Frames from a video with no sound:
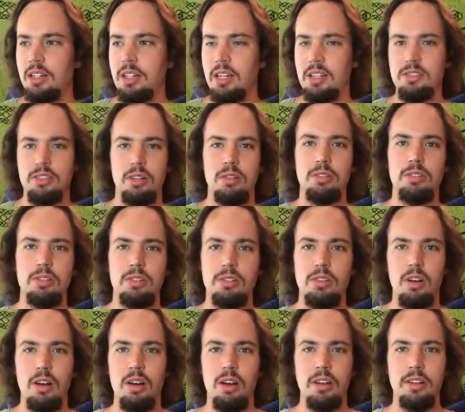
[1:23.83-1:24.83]

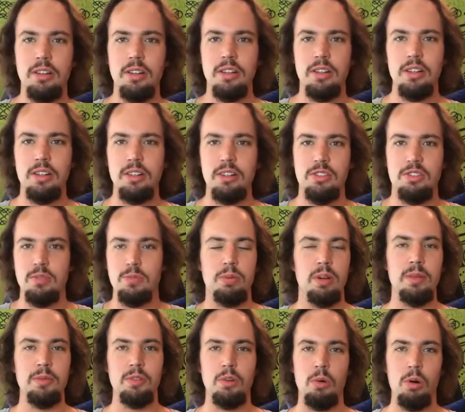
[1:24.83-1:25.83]
assaulter on the
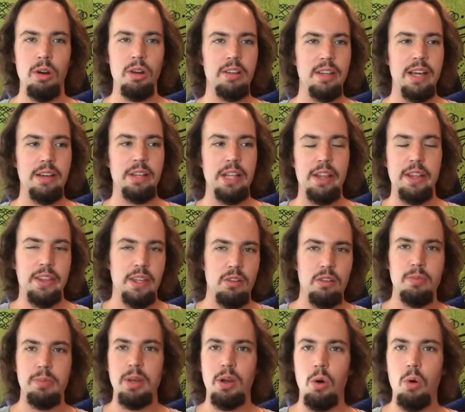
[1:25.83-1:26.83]
Supreme Court. That
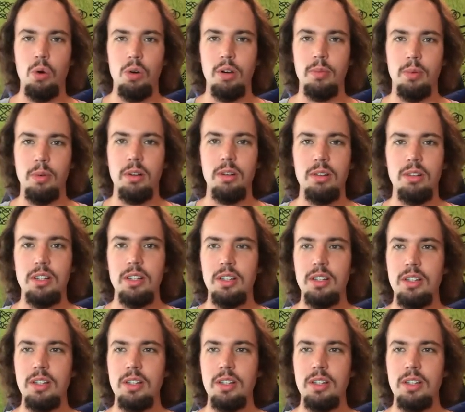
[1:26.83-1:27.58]
would be horrible.